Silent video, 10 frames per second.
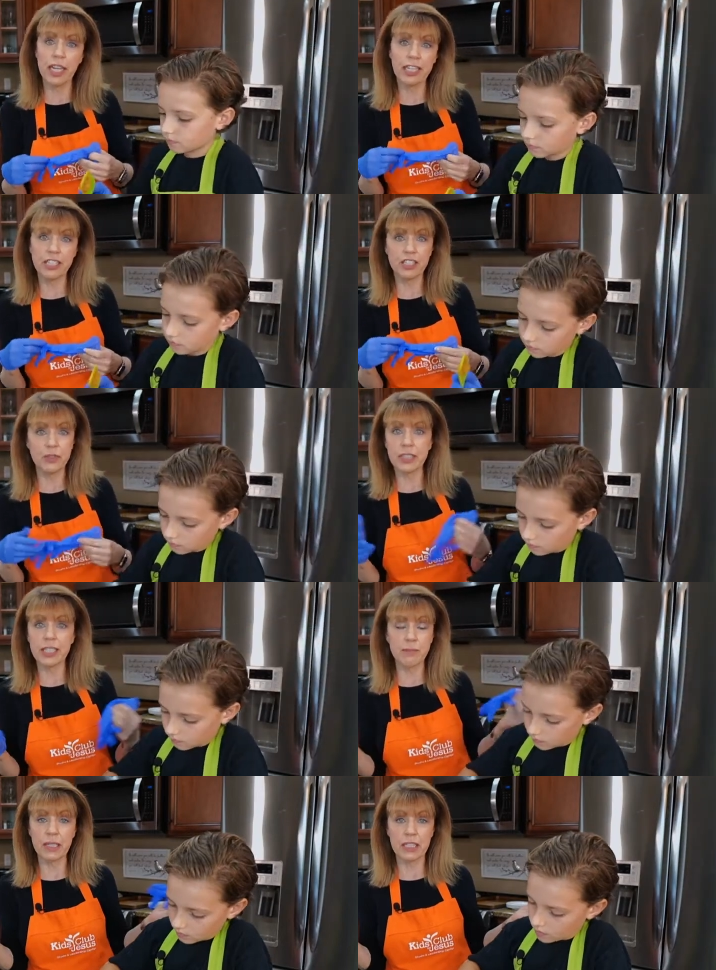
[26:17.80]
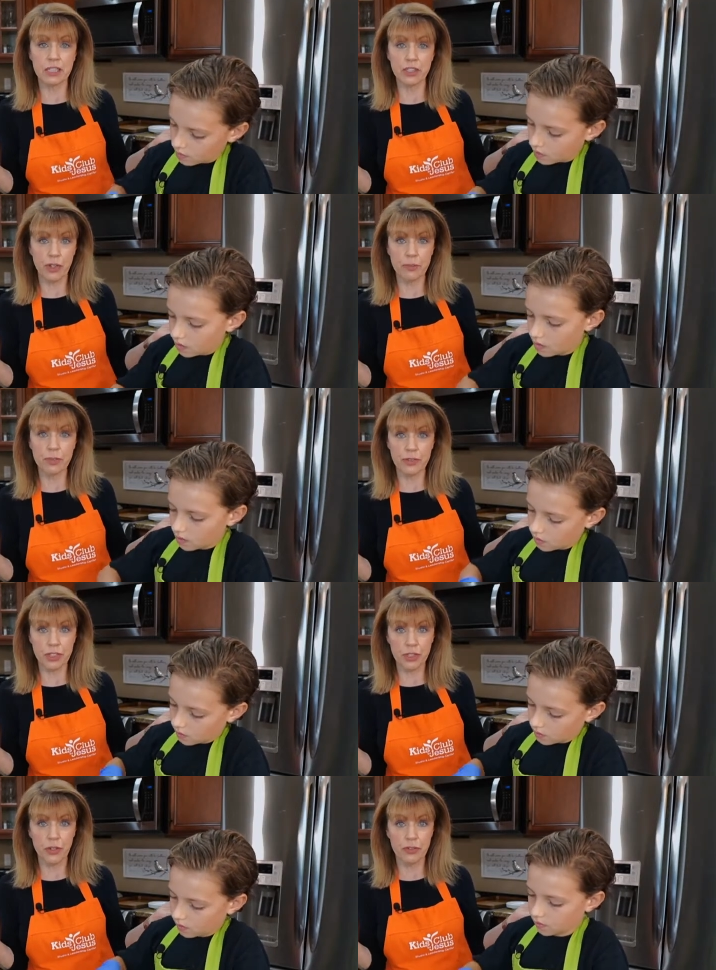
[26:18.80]
Speaker 1: I had to do 10 minute scrubs, you
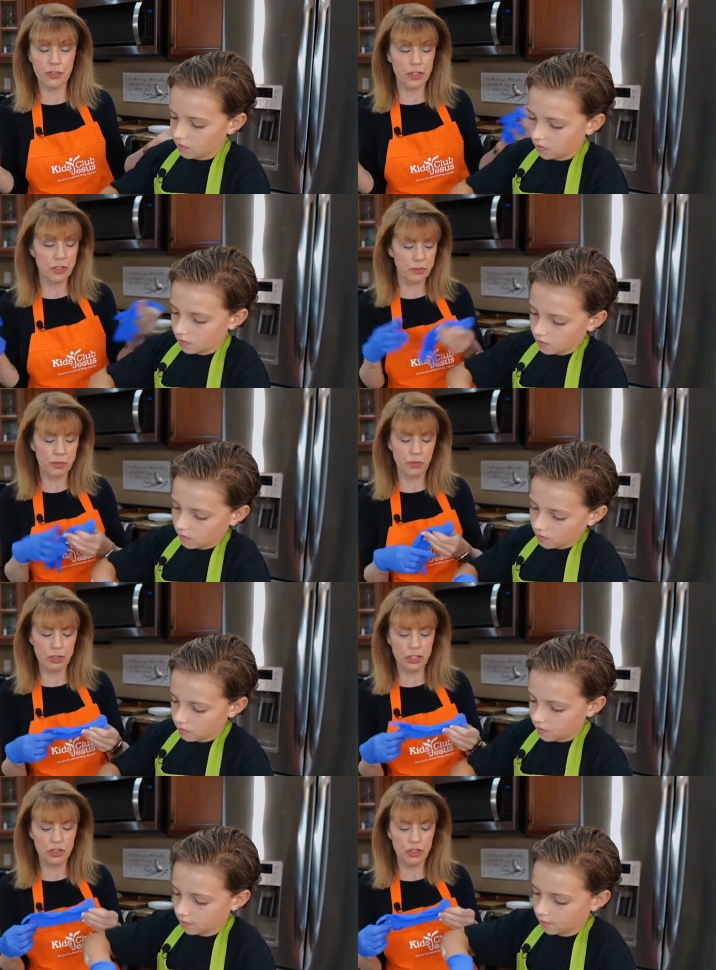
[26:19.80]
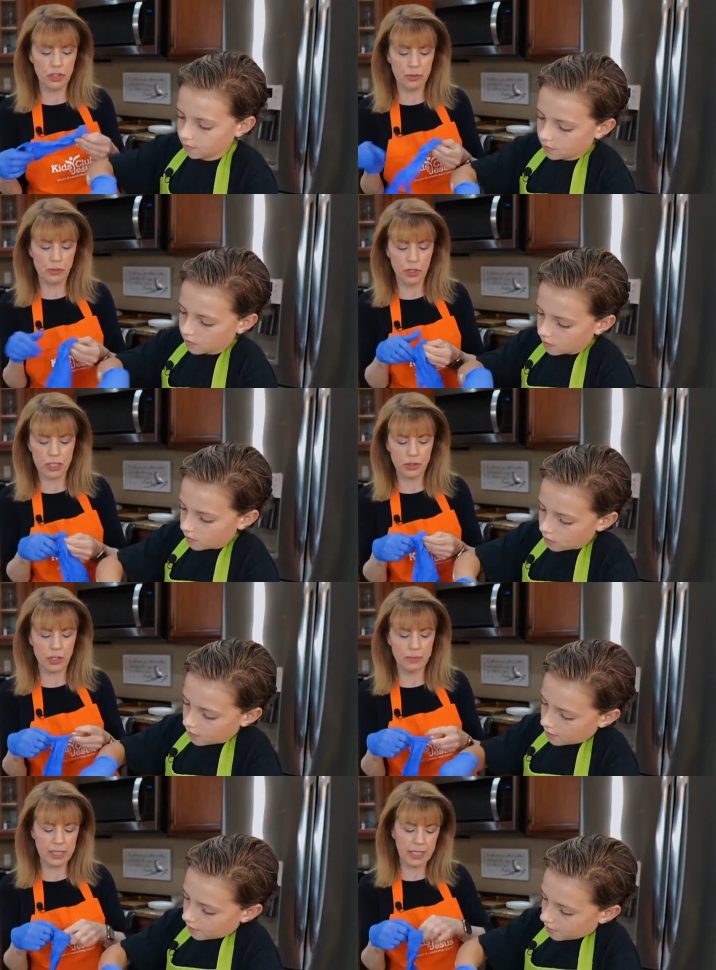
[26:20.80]
know, for before surgery, before I
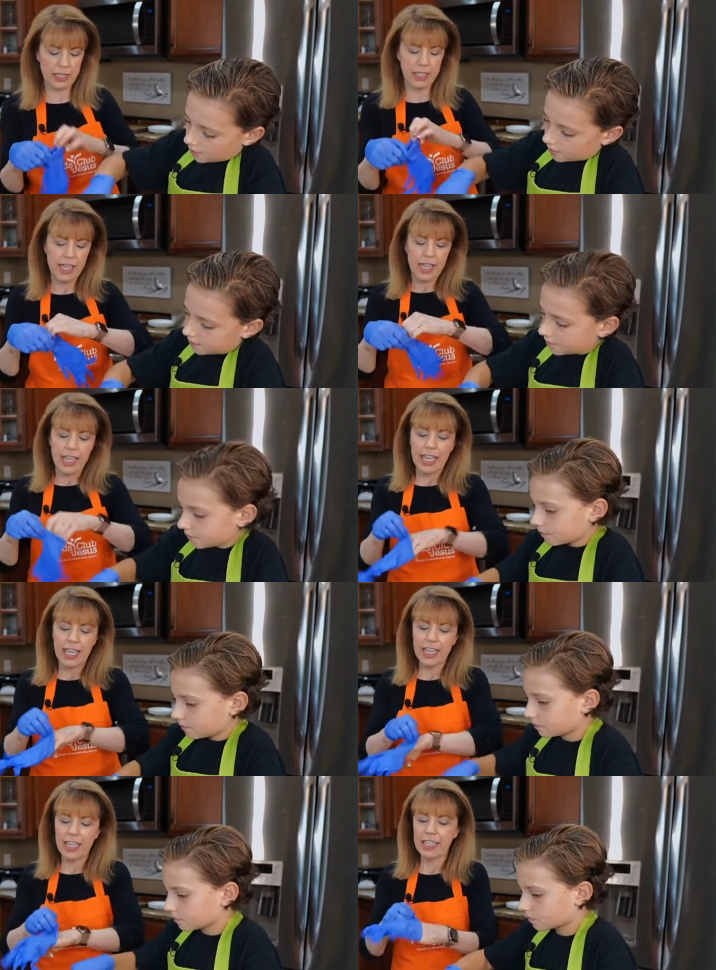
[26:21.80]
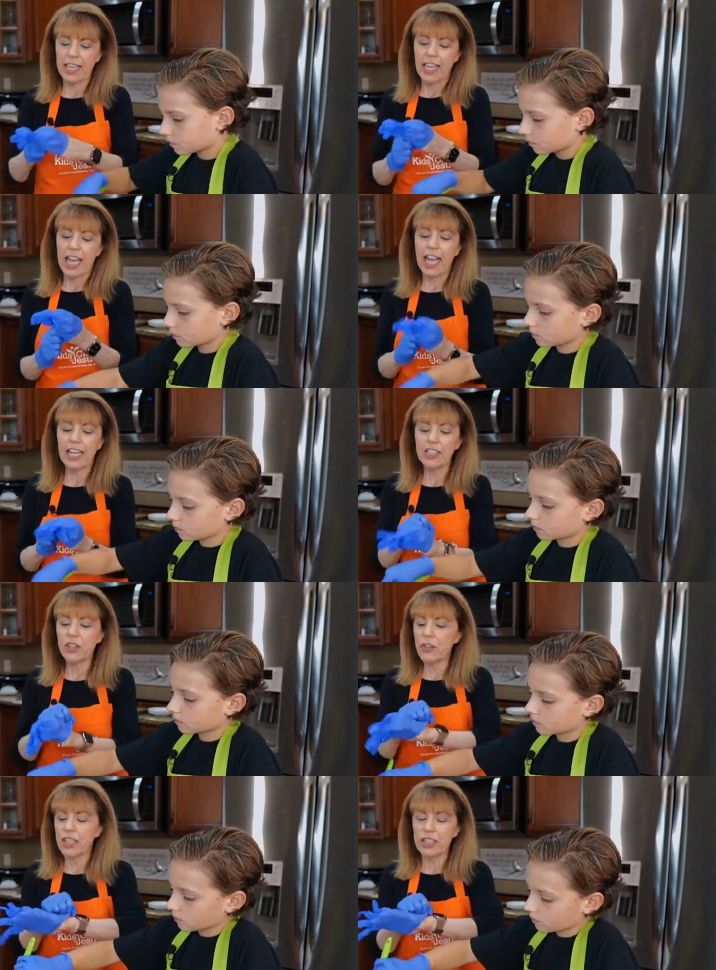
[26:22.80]
scrubbed in. And I know
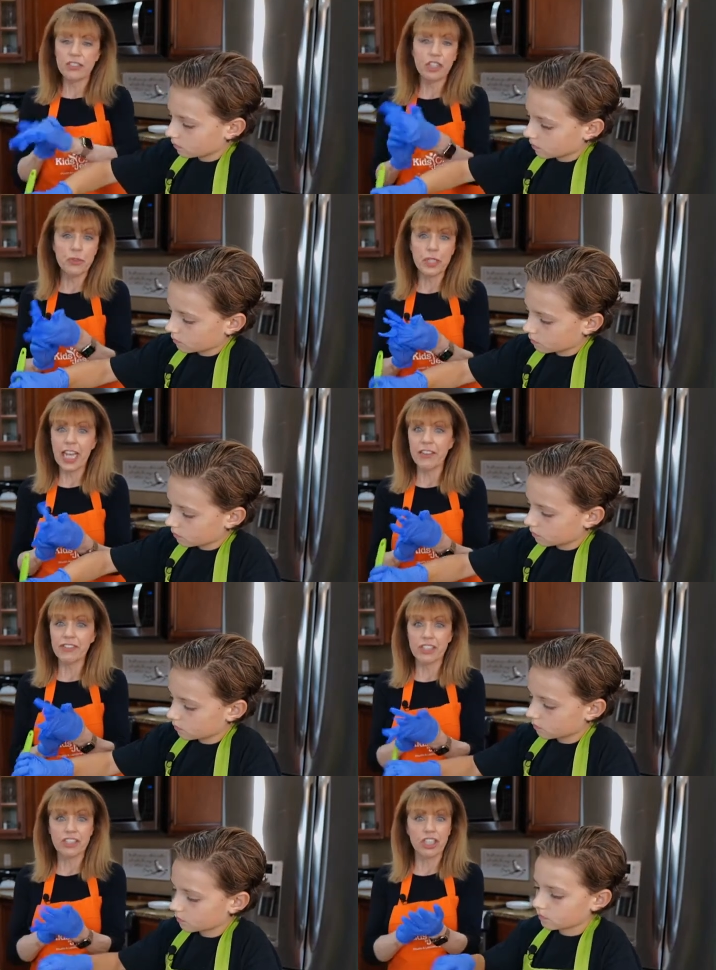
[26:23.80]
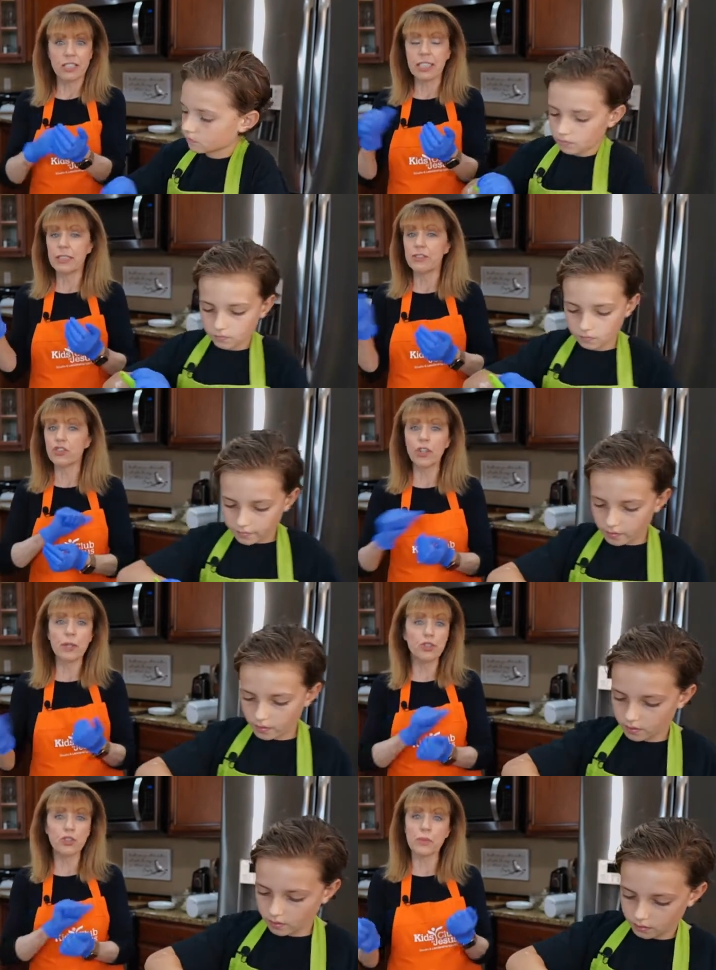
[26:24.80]
that you would have to just scrub,
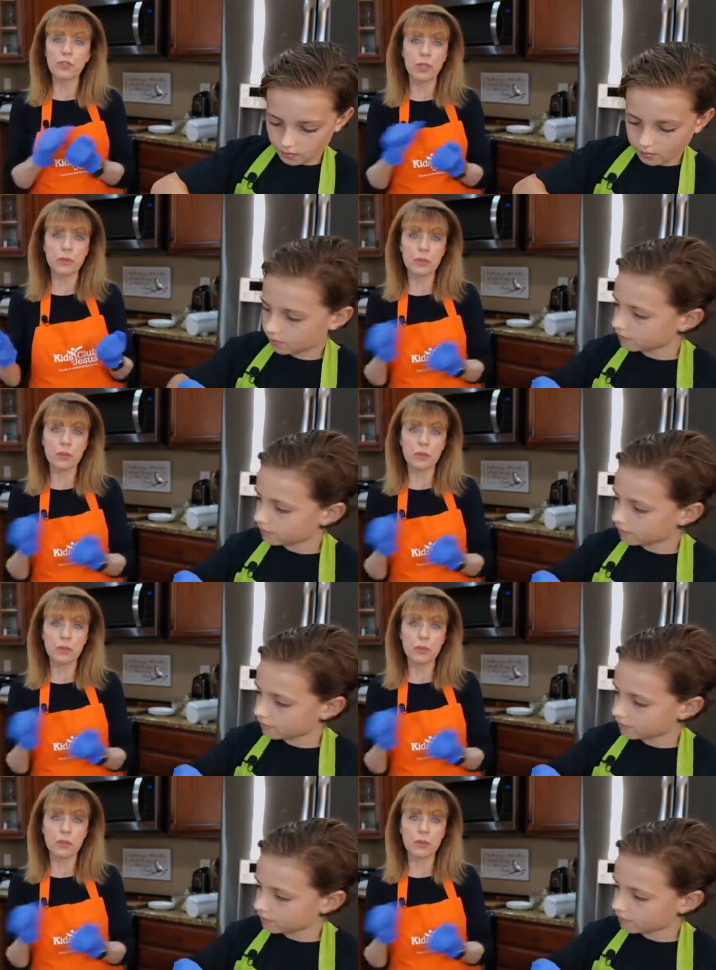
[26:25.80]
scrub, scrub,